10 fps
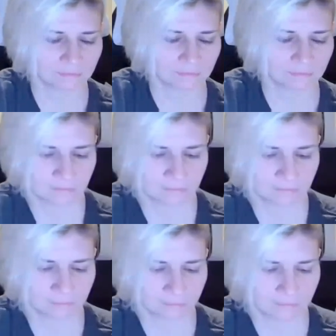
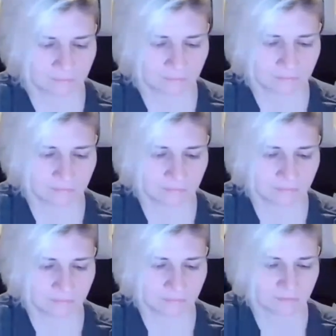
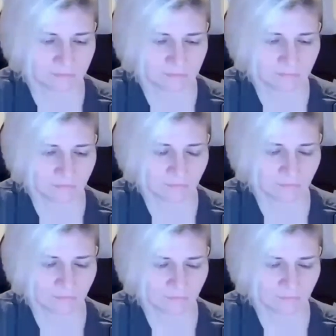
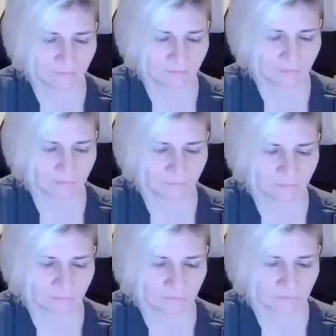
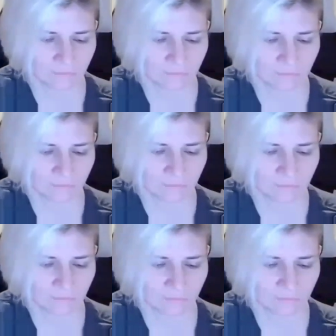The person shown says nothing.